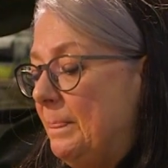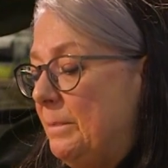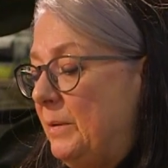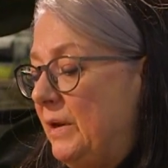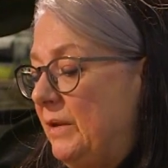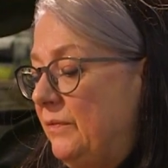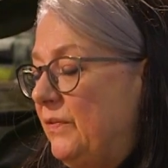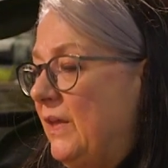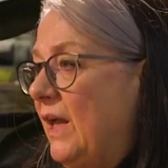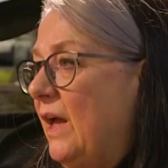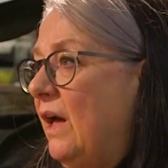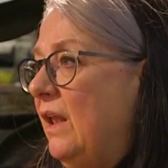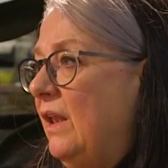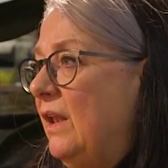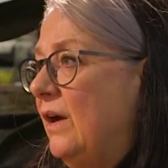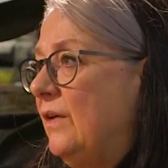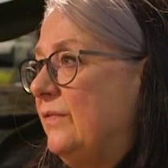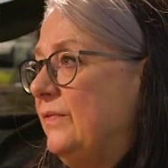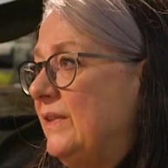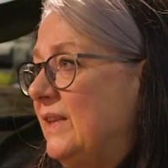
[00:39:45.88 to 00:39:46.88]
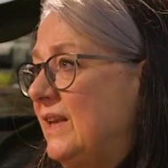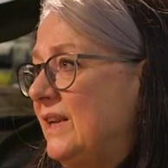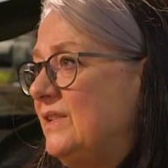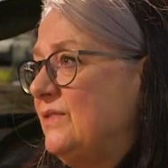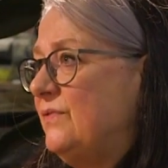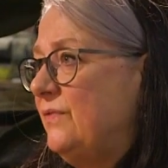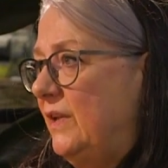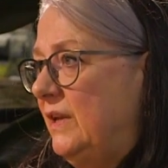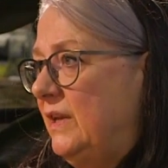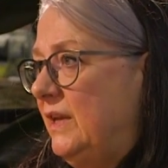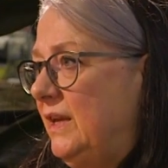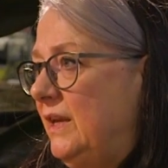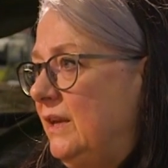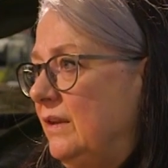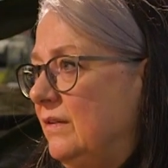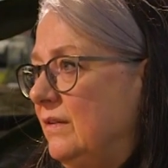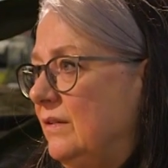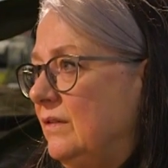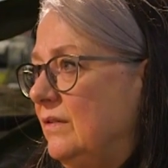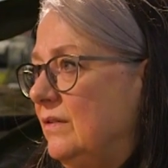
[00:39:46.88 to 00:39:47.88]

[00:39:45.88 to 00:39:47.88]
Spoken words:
but if they are laughing, then it's funny.